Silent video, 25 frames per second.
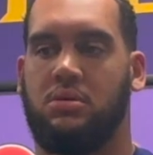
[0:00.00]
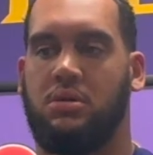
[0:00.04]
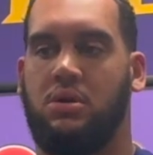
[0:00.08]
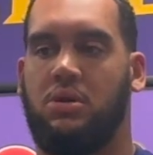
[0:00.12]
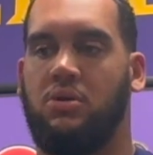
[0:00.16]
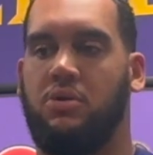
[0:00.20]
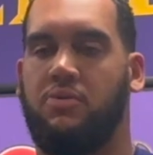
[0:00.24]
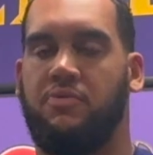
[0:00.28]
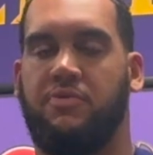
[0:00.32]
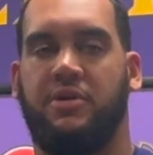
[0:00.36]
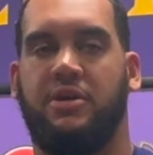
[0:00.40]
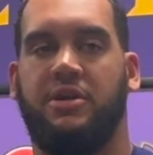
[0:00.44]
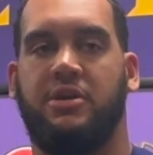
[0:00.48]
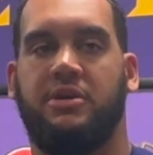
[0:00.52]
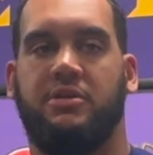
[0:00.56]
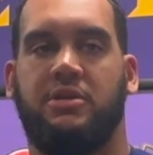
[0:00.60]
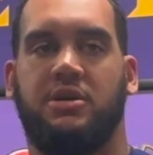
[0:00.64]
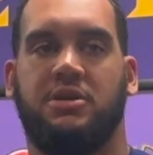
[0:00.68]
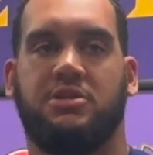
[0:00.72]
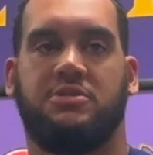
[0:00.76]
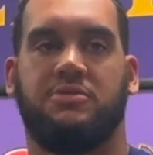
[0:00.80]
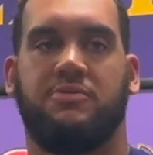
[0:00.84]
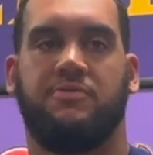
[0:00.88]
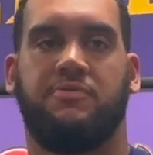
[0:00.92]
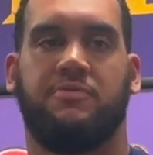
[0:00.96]
Oh, a very
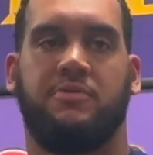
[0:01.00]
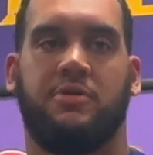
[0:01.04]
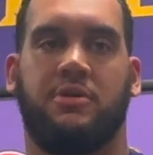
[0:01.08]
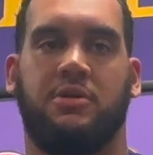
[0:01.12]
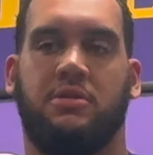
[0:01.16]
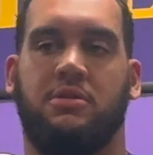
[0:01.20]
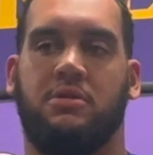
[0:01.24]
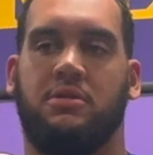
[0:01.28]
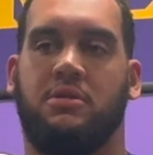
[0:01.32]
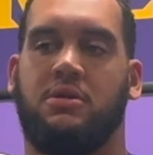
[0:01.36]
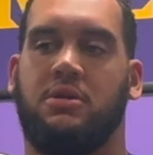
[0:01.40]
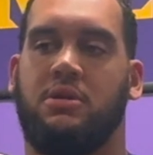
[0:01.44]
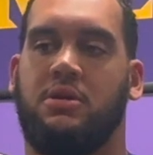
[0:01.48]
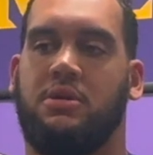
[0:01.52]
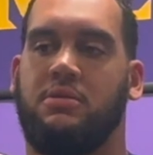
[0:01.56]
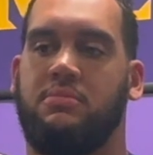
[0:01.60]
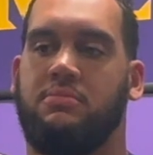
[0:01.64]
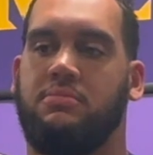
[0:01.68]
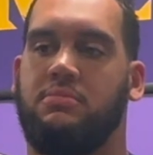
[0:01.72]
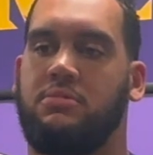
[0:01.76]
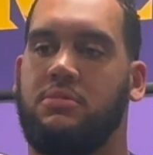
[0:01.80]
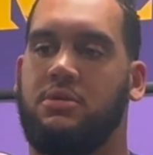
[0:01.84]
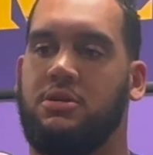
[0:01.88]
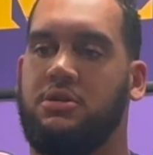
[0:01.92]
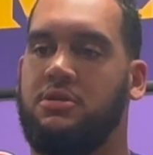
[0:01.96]
aggressive front.
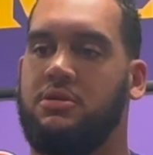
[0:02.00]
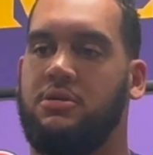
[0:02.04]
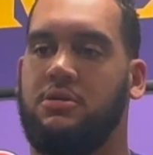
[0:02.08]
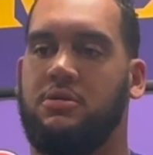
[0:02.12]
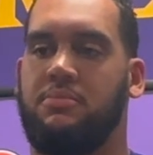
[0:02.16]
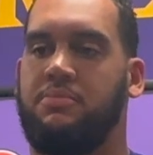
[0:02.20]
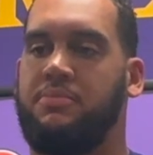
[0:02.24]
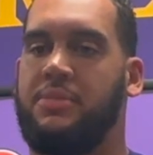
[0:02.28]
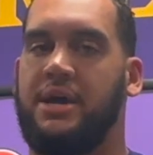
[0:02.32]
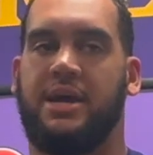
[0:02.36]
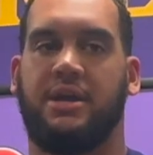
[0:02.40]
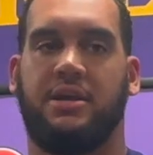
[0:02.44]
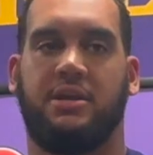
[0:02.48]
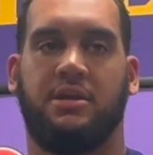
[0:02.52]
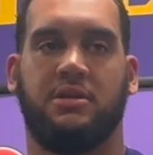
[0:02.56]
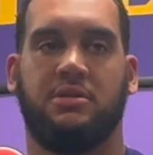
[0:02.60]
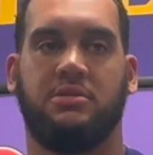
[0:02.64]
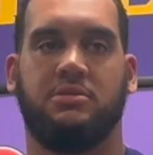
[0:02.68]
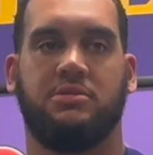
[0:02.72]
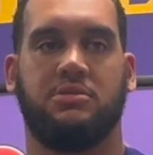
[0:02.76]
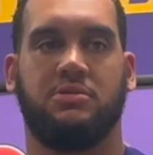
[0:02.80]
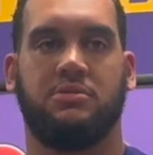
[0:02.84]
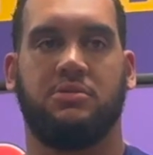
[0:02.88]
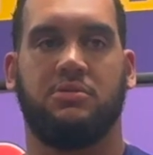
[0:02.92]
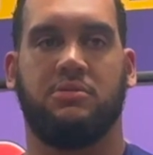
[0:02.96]
You know, back
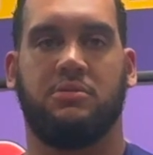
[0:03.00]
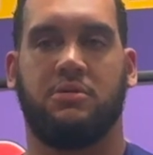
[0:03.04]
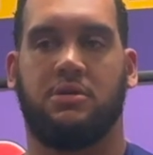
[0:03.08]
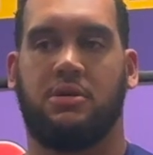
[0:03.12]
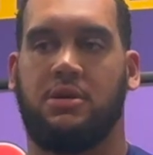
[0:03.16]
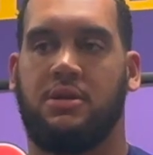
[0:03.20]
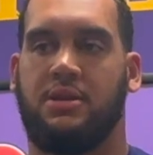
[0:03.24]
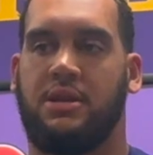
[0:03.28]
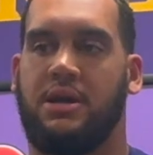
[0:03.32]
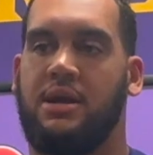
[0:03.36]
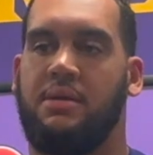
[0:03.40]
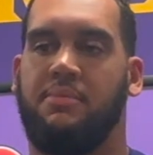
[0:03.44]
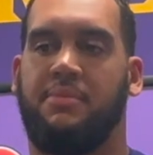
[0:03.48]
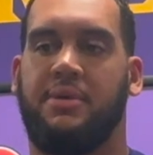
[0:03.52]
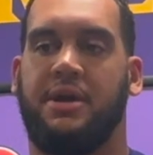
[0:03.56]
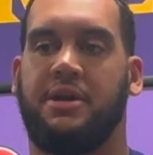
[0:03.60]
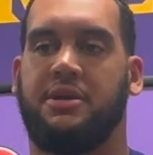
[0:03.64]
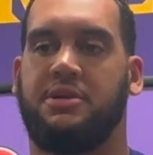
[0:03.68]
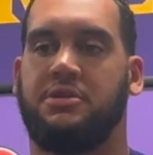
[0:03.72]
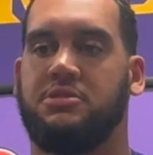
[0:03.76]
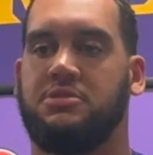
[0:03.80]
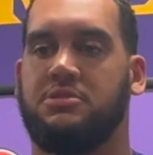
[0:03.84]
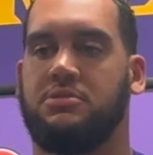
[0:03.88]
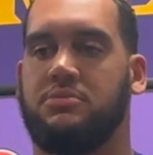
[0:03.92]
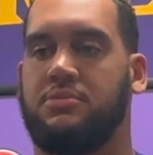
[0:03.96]
into
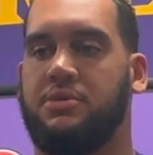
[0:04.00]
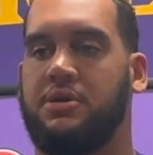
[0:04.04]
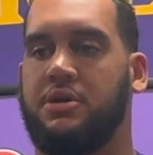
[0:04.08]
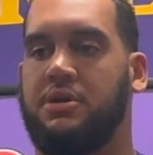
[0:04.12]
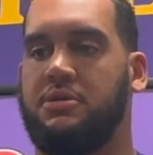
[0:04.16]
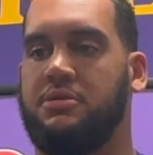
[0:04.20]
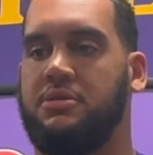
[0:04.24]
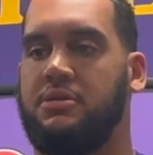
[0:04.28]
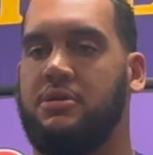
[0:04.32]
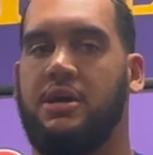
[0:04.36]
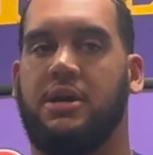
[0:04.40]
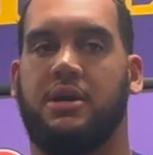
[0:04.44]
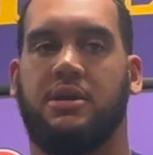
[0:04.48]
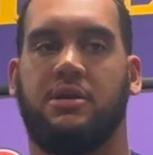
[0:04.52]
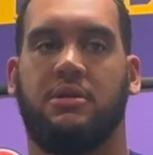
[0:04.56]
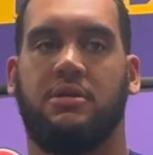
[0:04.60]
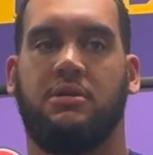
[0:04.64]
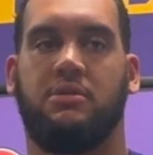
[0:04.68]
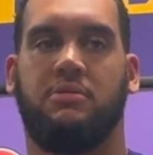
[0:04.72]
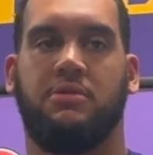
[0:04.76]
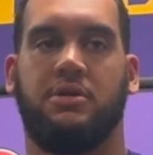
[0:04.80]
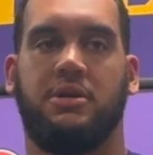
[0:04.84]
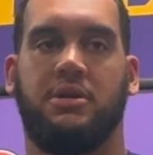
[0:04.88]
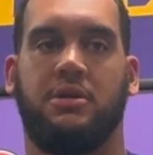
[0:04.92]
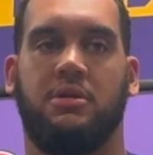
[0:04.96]
linebackers as well. They're not going to
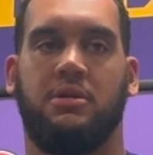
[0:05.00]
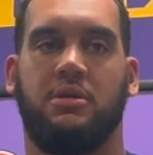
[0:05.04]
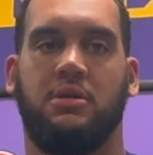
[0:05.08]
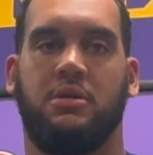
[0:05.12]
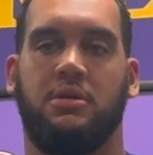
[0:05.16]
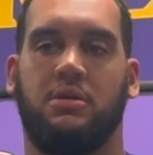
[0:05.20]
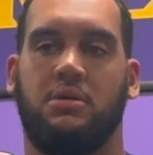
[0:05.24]
quit.